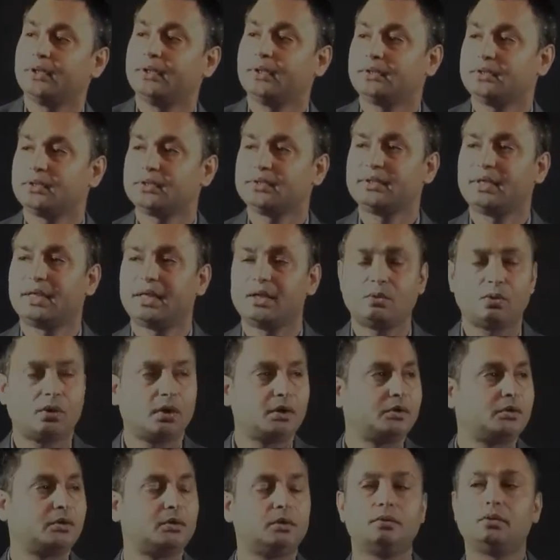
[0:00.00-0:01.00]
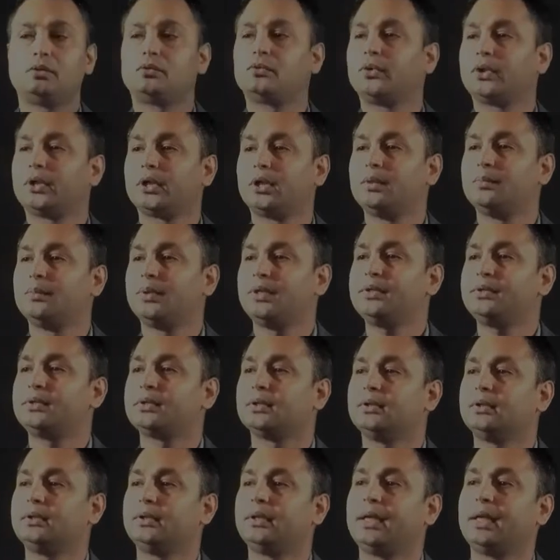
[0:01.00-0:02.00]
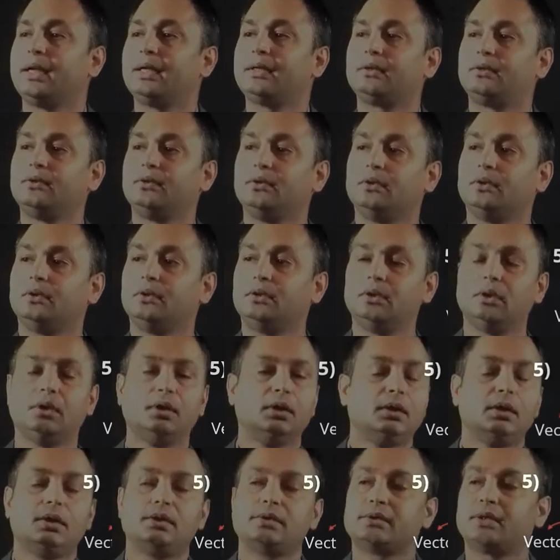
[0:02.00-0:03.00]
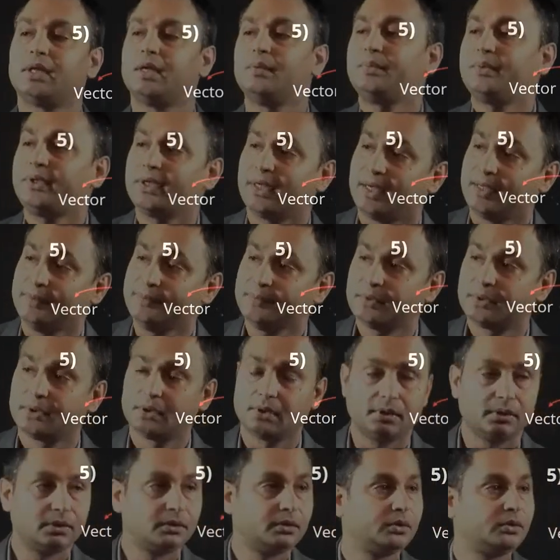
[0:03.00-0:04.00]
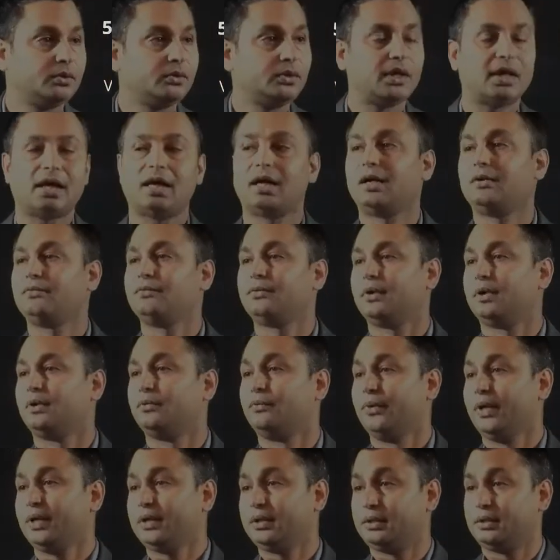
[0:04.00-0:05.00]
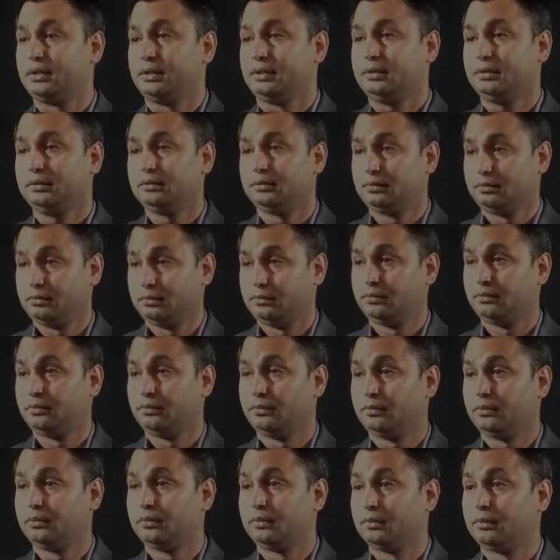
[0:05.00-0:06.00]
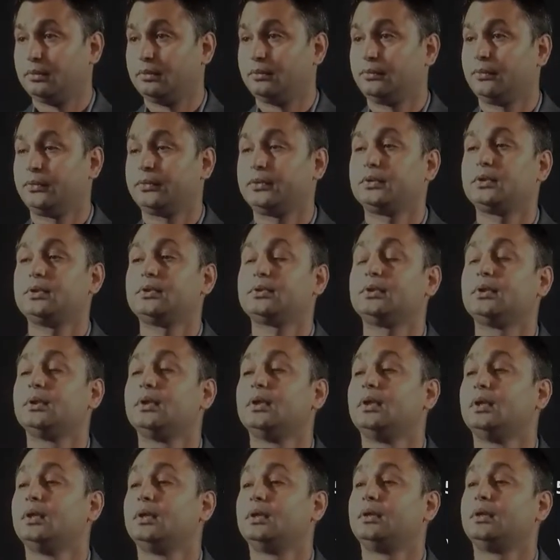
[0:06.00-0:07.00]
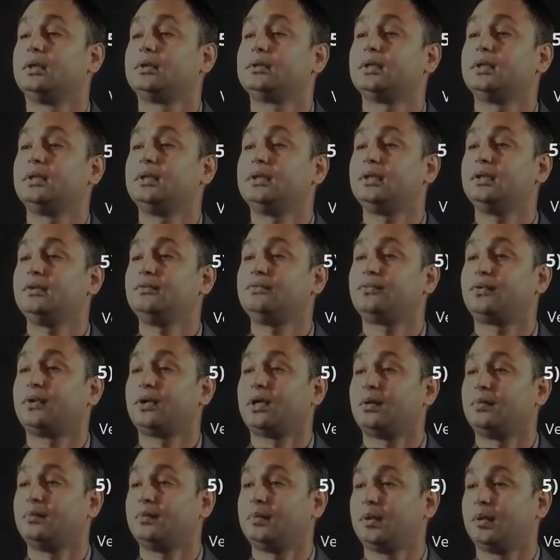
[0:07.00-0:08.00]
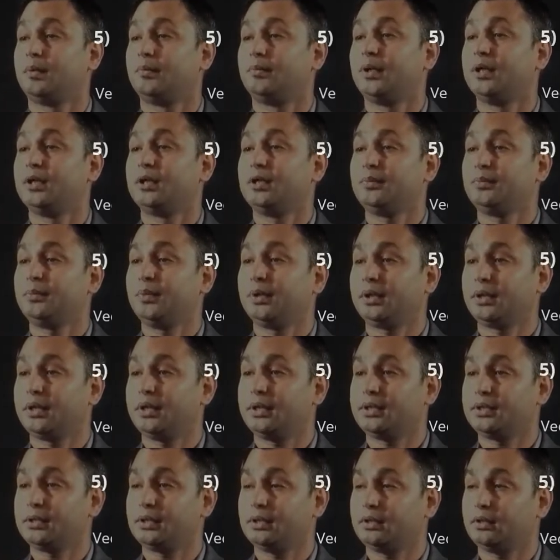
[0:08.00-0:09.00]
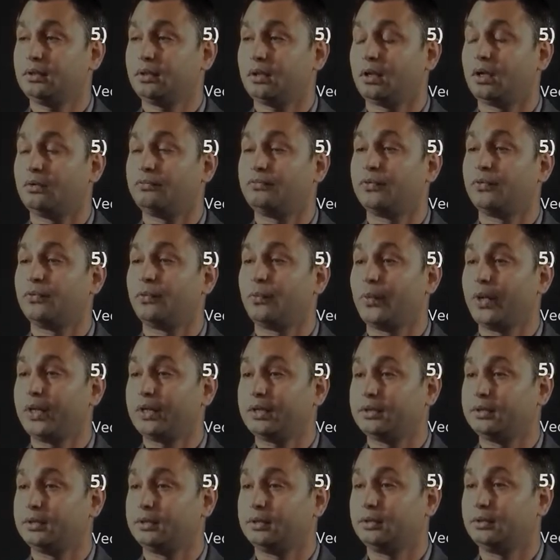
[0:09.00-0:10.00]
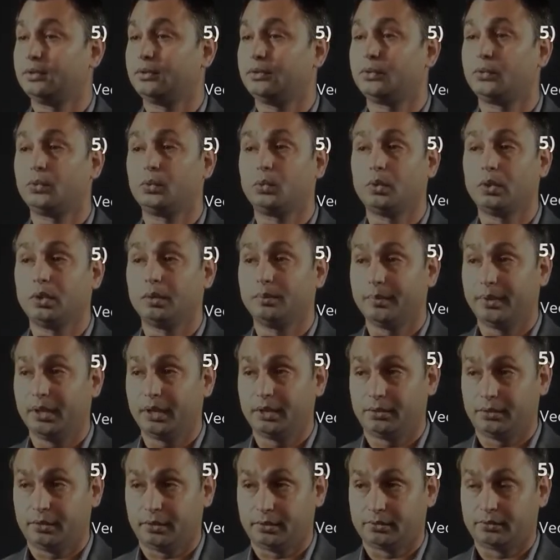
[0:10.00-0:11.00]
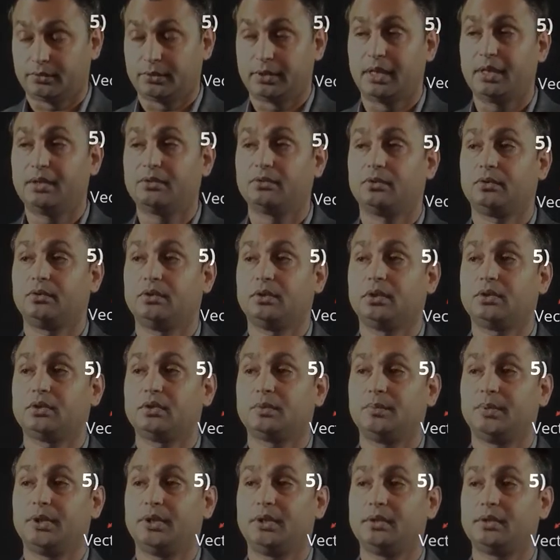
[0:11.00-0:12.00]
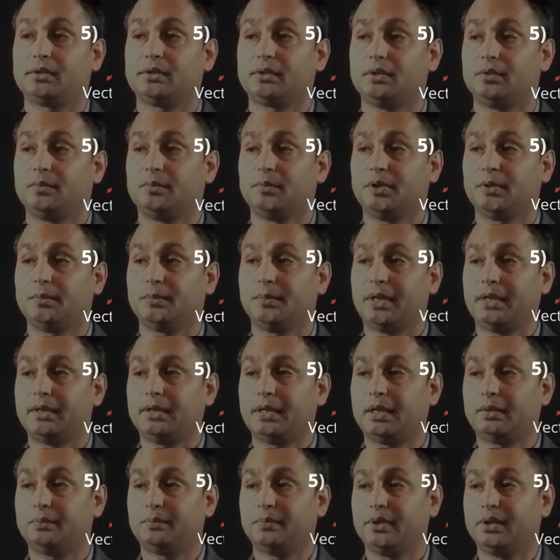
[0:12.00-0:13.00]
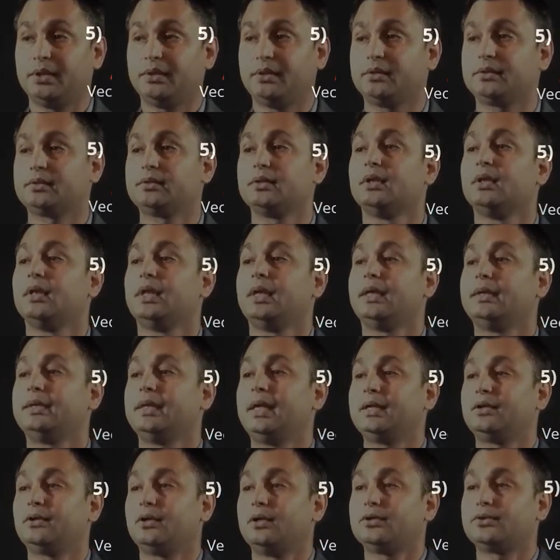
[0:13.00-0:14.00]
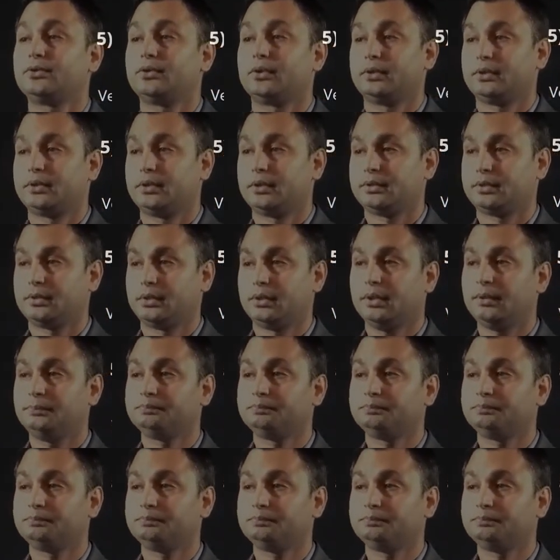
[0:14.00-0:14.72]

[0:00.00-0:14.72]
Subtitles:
things that I want to quickly mention, that sometimes you have a vector which is resulting from a multiplication of a vector to a matrix, right? So there is a matrix and you multiply that matrix, and that also results in a